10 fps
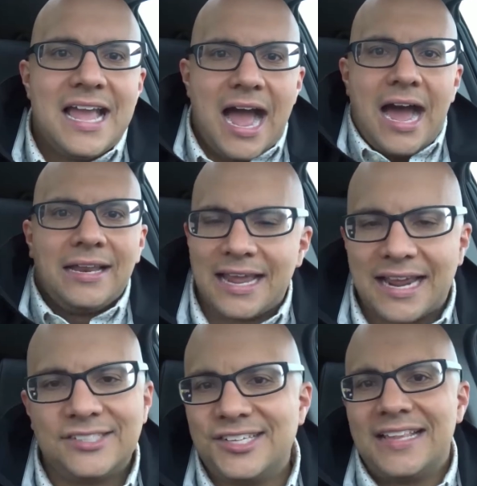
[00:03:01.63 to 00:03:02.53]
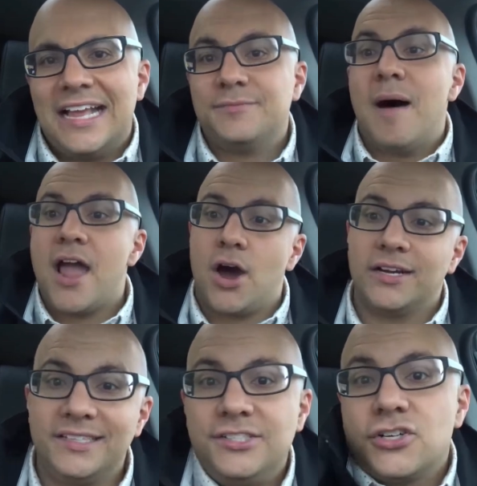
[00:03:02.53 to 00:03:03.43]
Uh, like I said, that's my on,
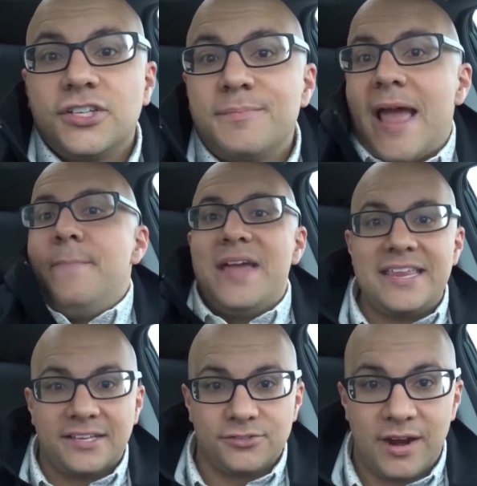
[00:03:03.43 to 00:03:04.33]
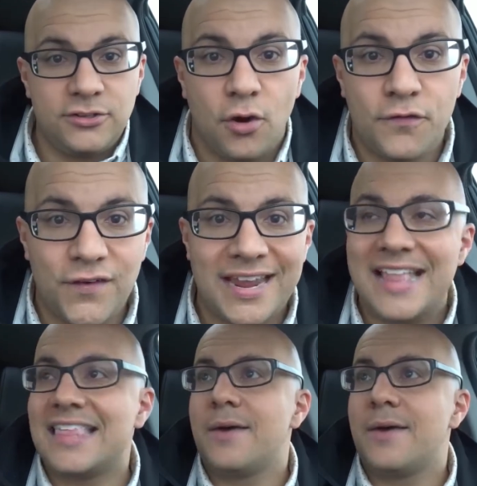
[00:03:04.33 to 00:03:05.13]
these are just my opinions, right? Don't forget that.